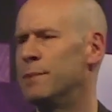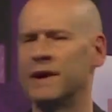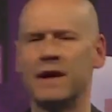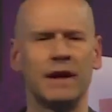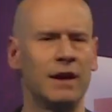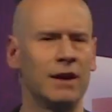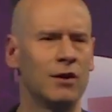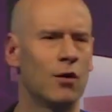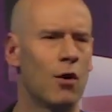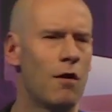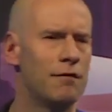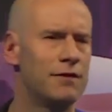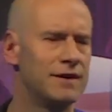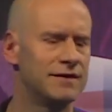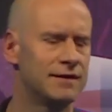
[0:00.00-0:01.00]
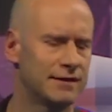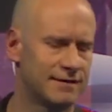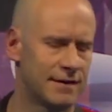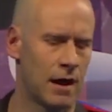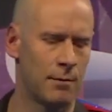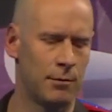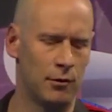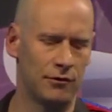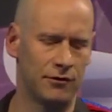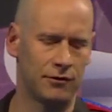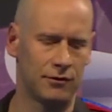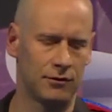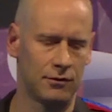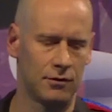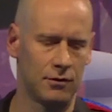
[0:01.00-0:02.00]
beginning of these examples.
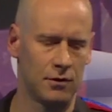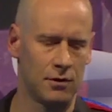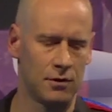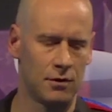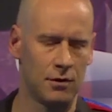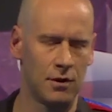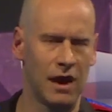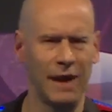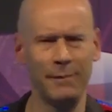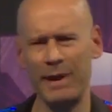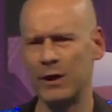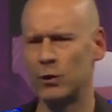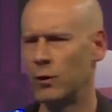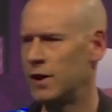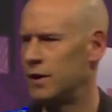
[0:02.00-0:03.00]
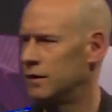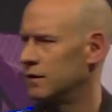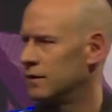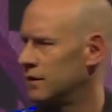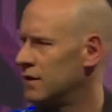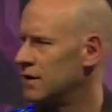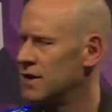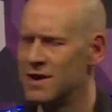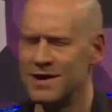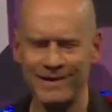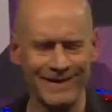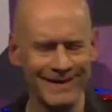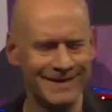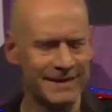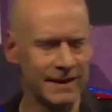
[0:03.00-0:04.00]
And by the way,
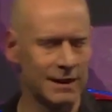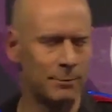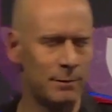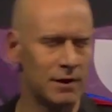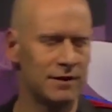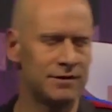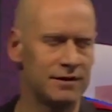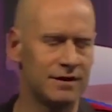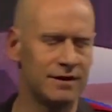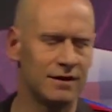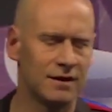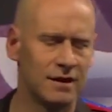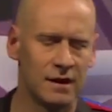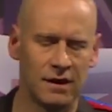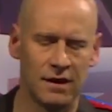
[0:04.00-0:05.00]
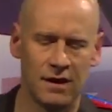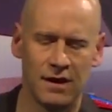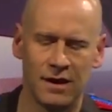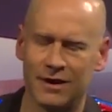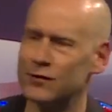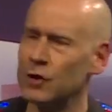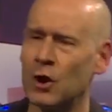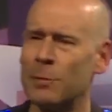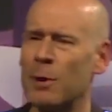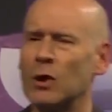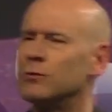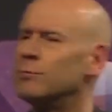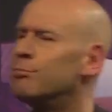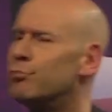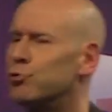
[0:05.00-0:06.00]
sustainability is not about